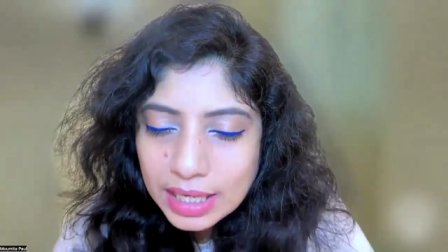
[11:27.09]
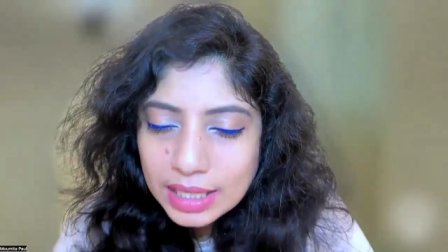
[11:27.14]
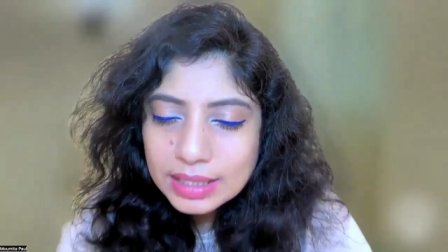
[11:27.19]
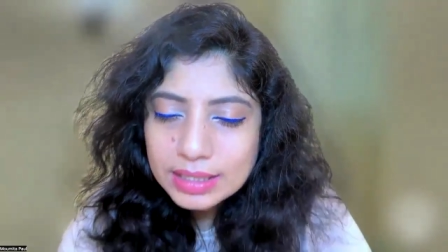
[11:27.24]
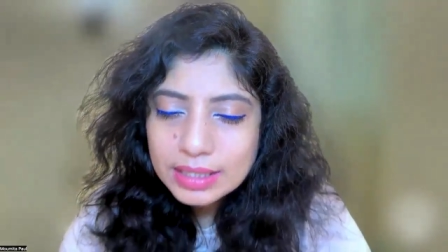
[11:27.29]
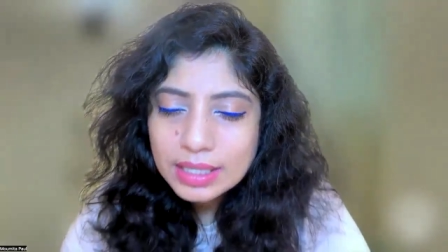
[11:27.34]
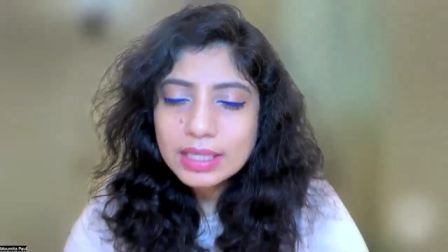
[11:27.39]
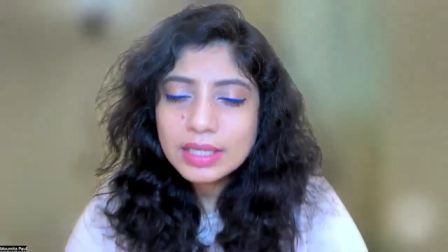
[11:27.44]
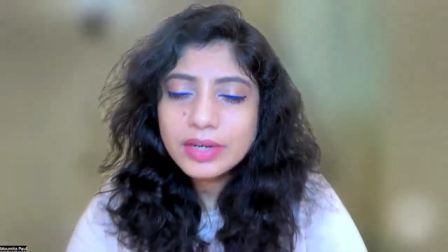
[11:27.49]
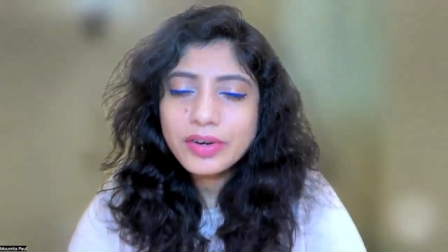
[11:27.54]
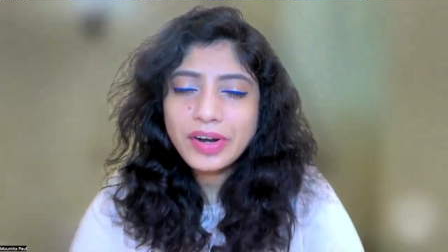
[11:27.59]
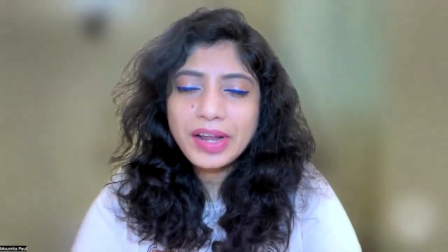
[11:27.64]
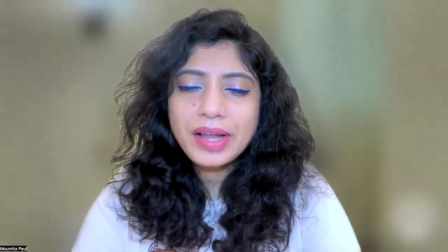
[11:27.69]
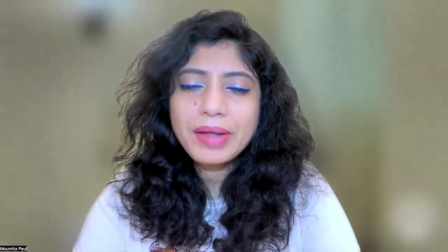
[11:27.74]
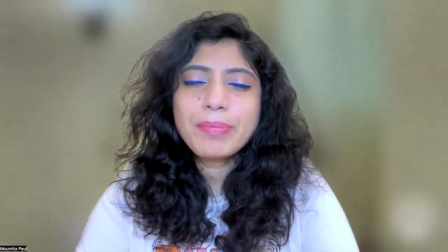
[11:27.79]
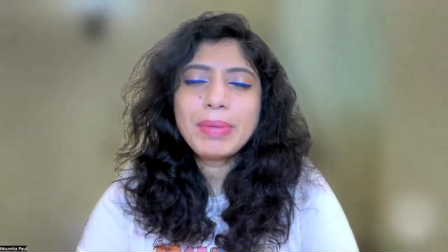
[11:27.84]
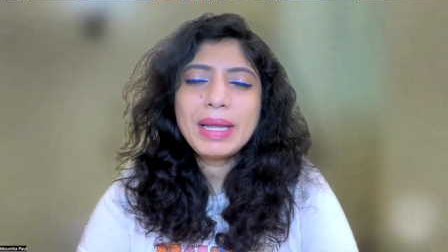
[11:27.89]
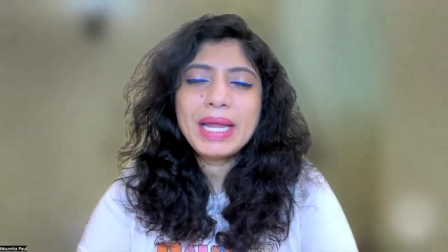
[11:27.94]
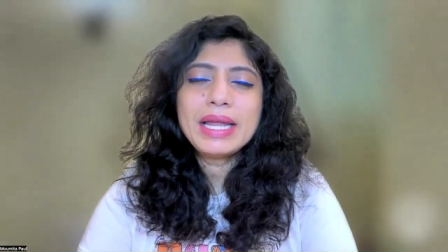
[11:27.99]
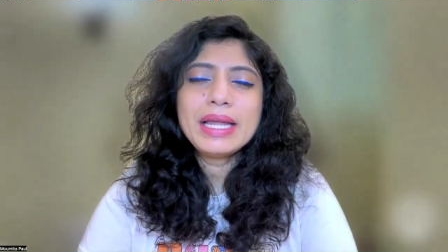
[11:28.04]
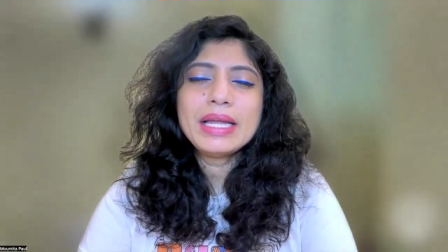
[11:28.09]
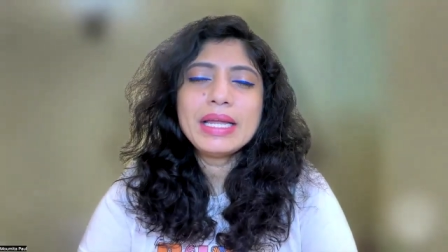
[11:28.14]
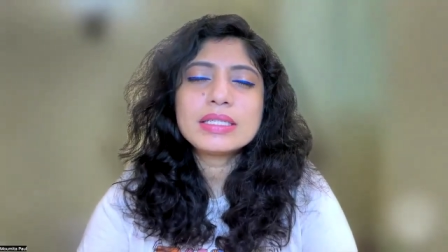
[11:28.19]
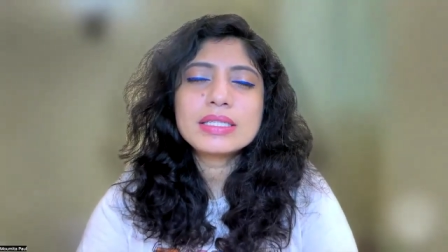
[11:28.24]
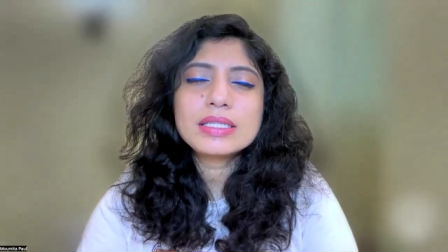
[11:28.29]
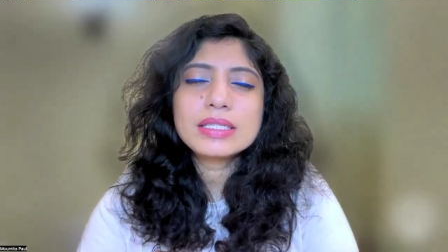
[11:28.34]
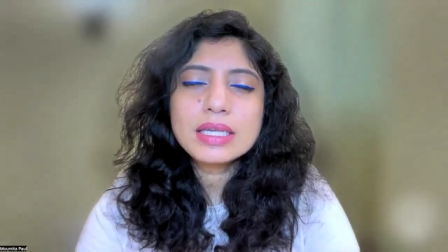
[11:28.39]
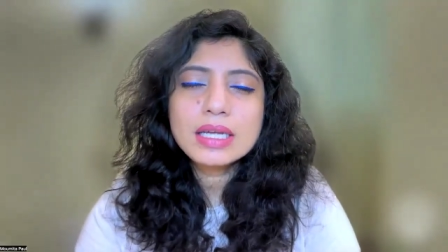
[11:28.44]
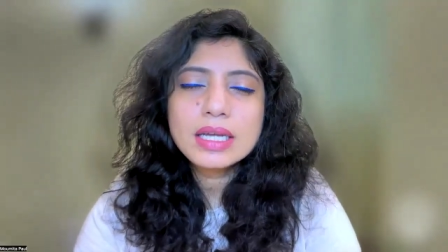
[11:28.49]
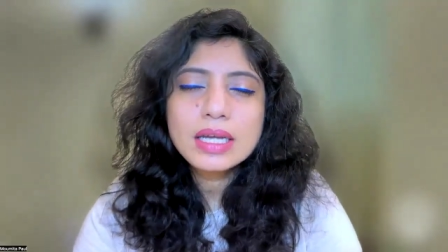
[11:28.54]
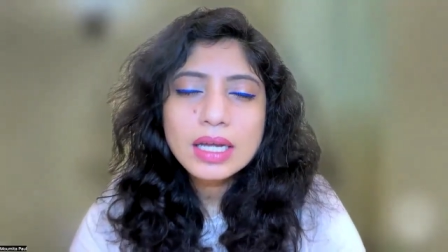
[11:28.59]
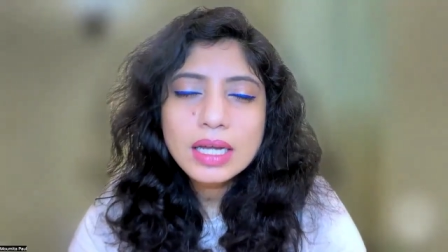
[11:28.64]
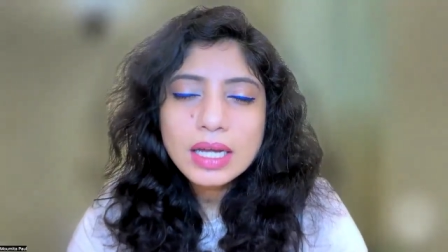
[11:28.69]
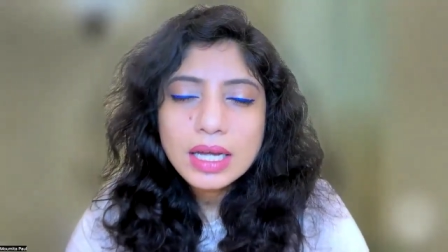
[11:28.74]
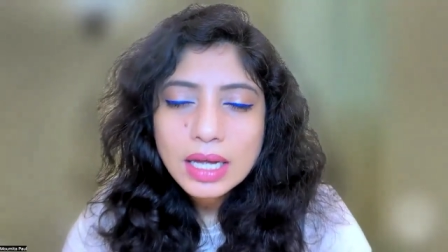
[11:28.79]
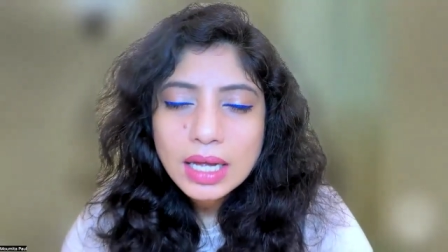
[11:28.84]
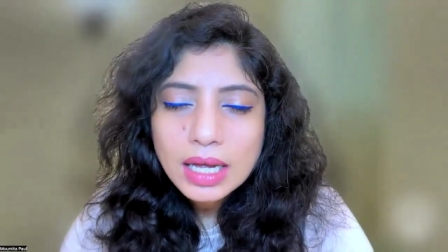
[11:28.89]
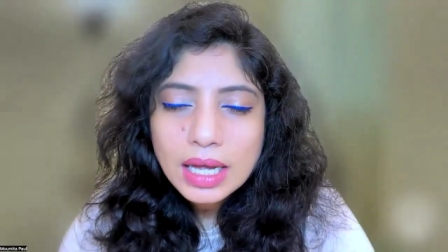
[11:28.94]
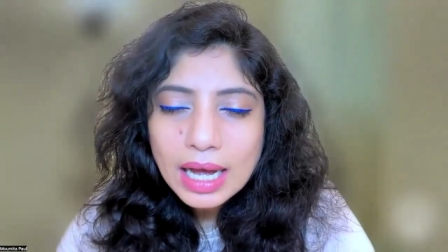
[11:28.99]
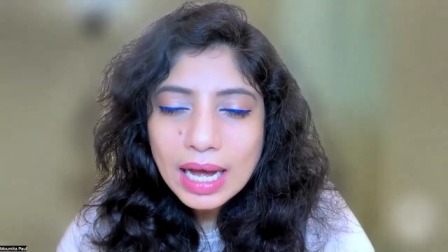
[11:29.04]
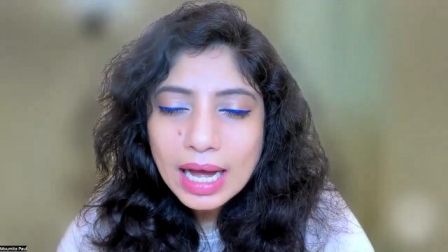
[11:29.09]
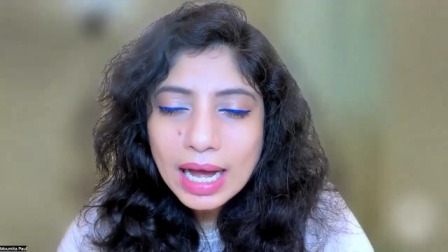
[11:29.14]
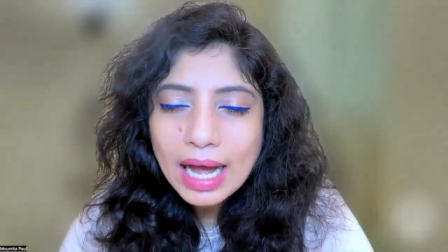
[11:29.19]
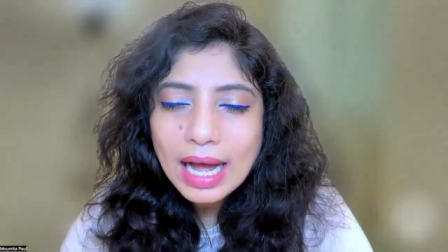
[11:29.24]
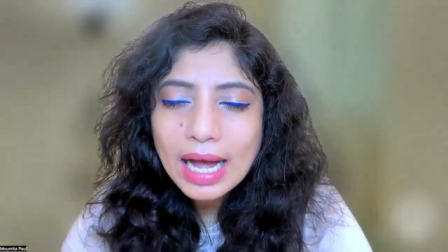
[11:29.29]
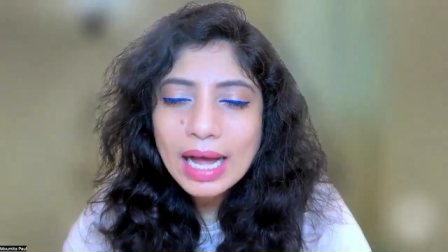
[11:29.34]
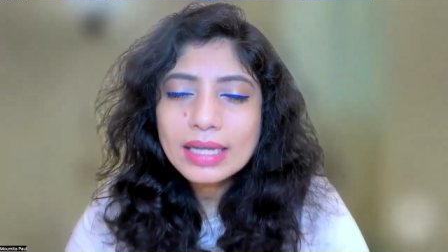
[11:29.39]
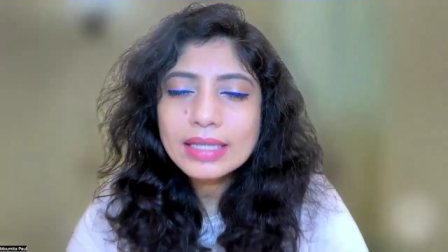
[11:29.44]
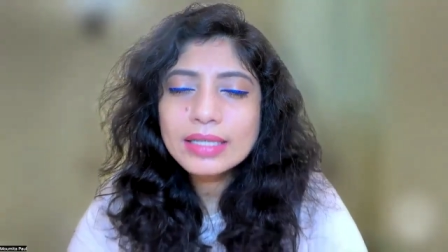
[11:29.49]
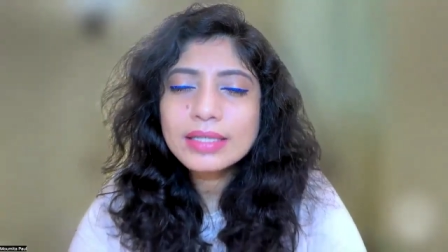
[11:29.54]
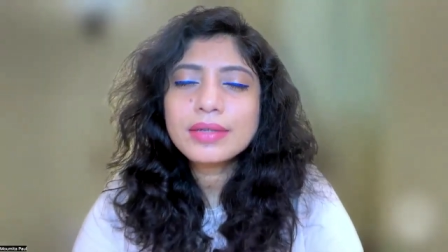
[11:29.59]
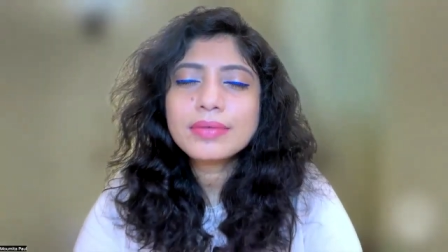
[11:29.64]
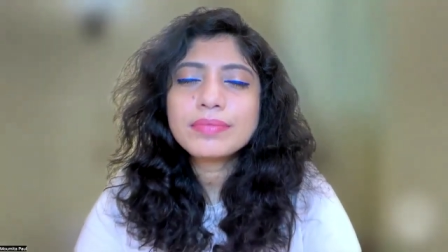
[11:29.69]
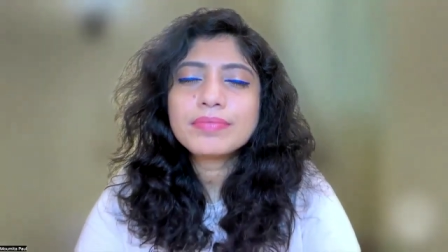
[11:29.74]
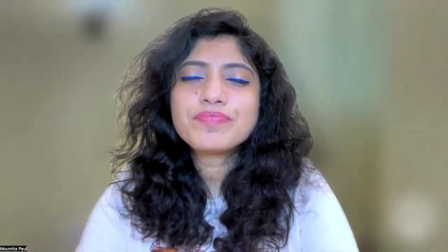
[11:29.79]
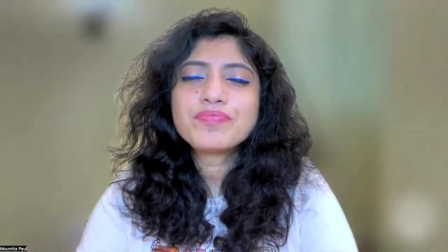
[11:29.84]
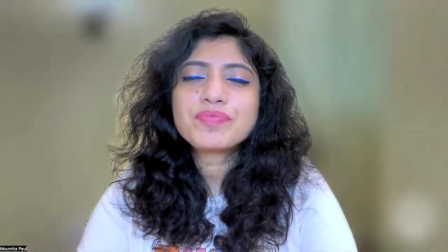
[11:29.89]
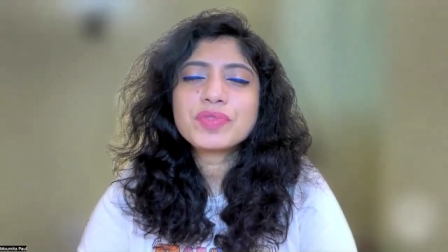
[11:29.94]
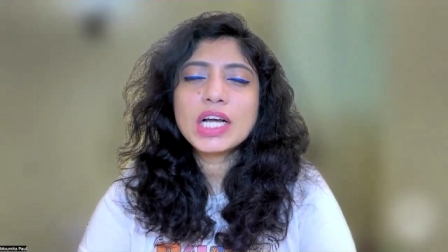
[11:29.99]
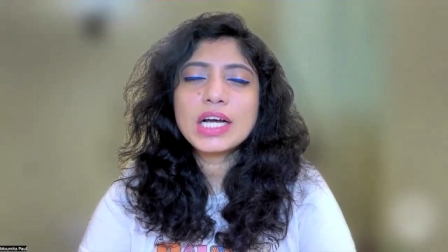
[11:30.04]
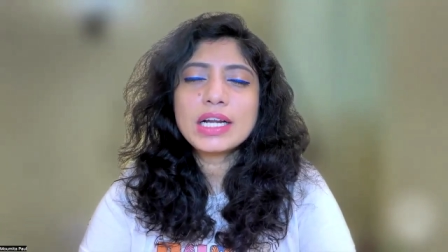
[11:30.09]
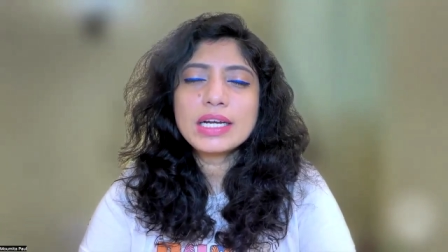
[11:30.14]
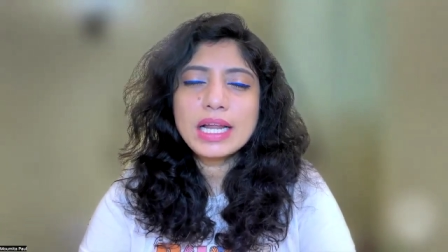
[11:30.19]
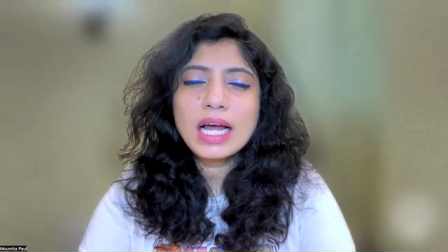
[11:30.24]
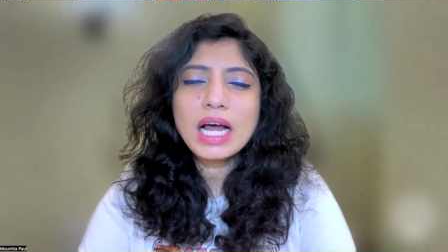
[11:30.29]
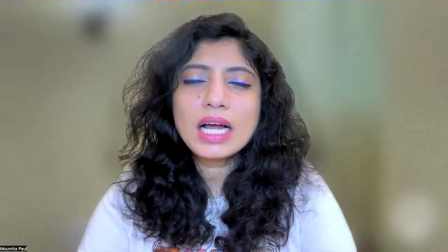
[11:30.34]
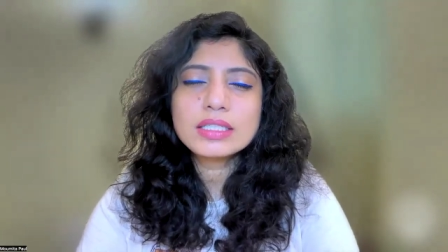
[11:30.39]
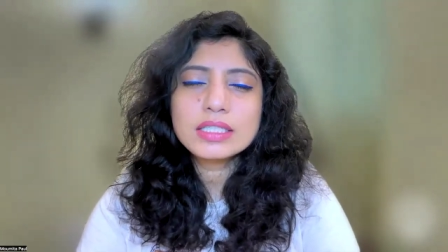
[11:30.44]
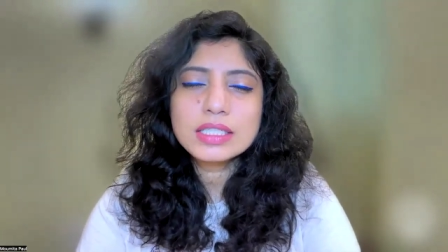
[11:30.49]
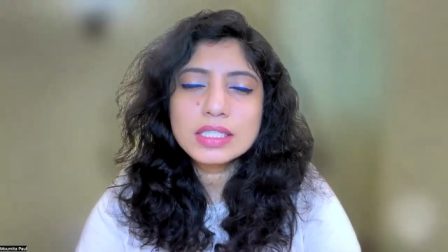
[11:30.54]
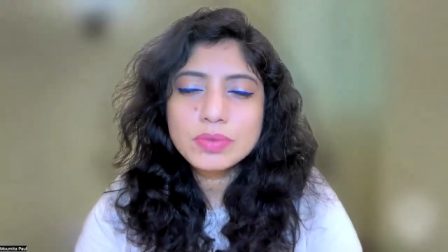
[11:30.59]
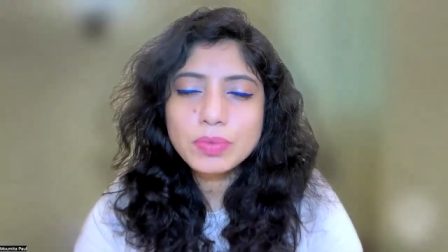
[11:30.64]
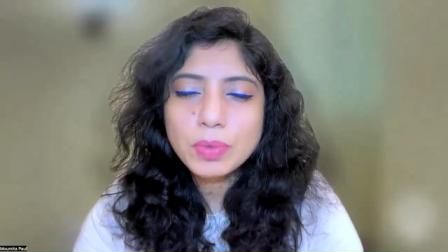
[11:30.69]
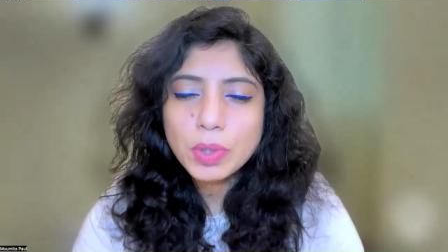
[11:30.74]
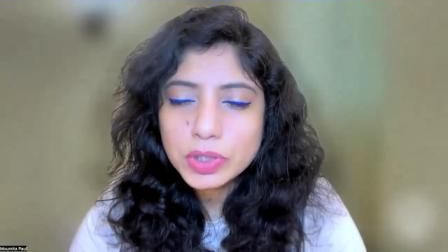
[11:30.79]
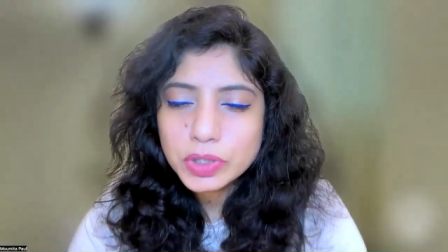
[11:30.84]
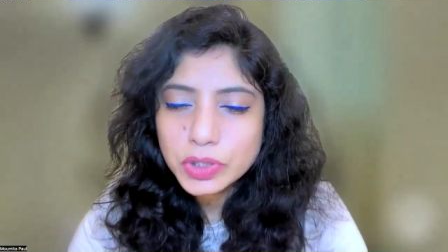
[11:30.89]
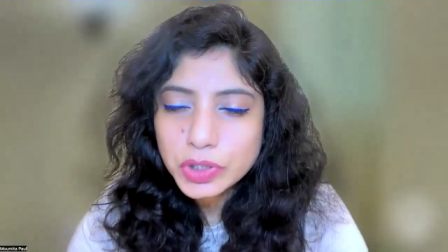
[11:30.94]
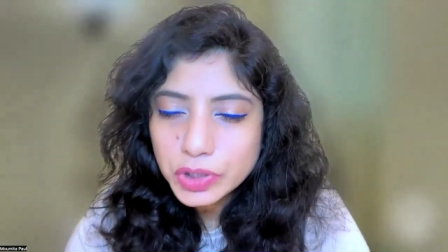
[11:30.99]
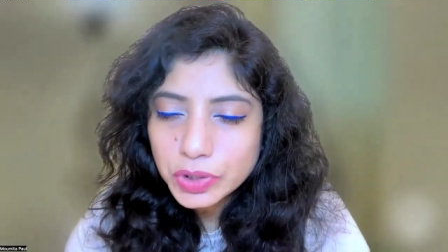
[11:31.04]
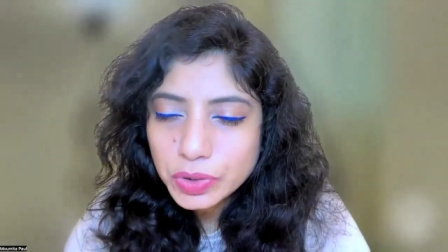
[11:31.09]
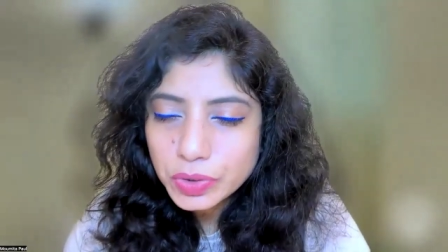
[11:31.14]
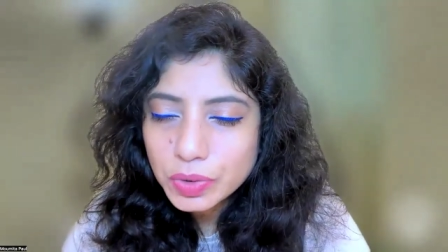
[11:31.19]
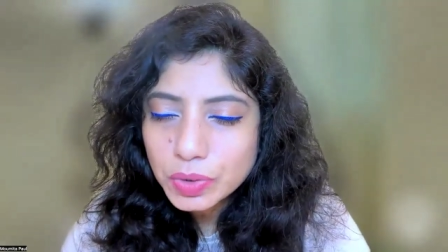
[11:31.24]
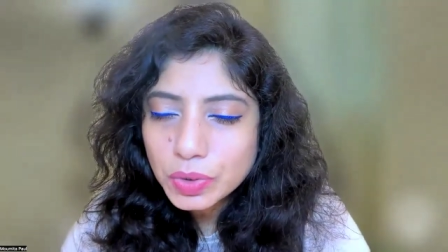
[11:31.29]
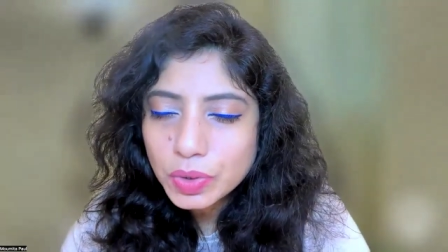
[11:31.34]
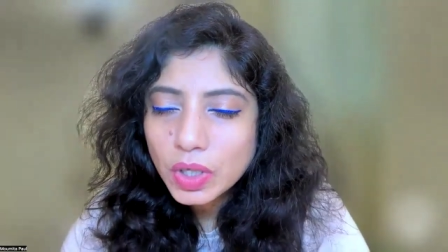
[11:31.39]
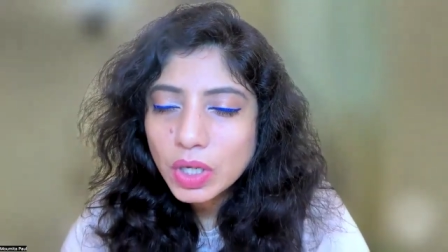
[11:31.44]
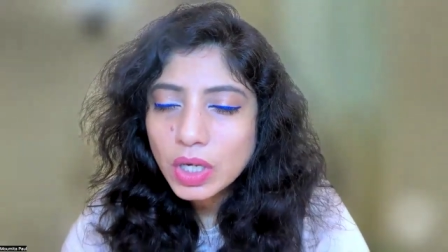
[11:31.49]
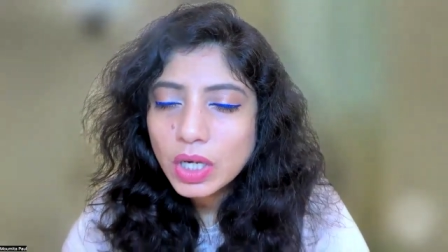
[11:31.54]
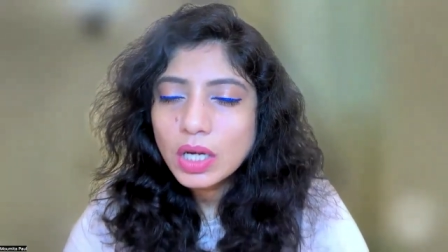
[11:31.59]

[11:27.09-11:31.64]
the gray beings had conducted what you